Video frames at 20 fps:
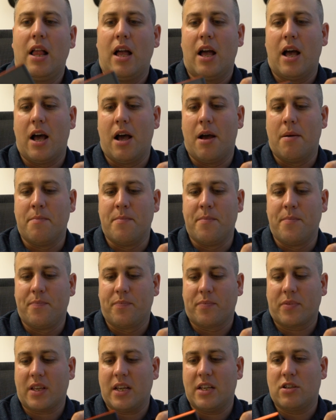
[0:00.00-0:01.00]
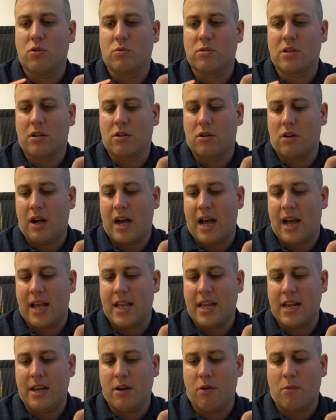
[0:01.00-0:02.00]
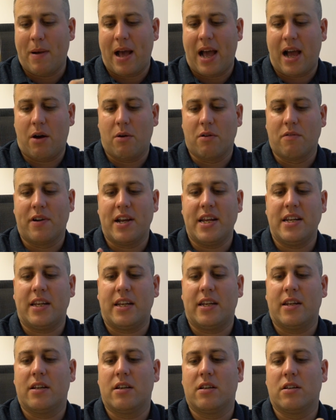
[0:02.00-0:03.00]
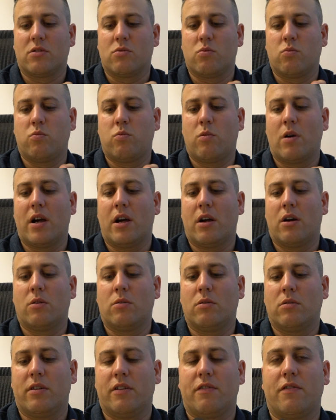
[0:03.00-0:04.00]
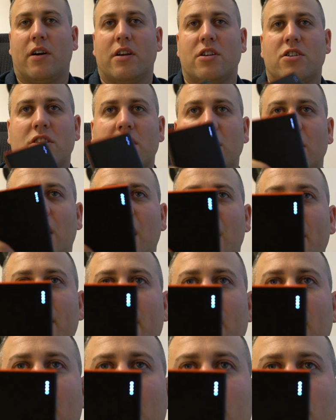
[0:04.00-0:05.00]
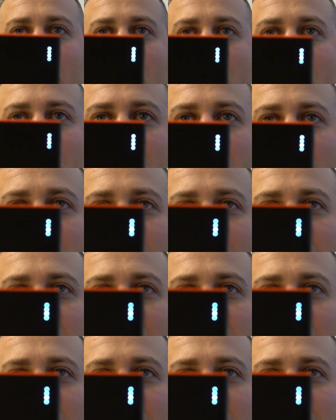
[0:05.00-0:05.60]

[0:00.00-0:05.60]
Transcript: It's also got a little power reading as well. If I just light that up, that you can see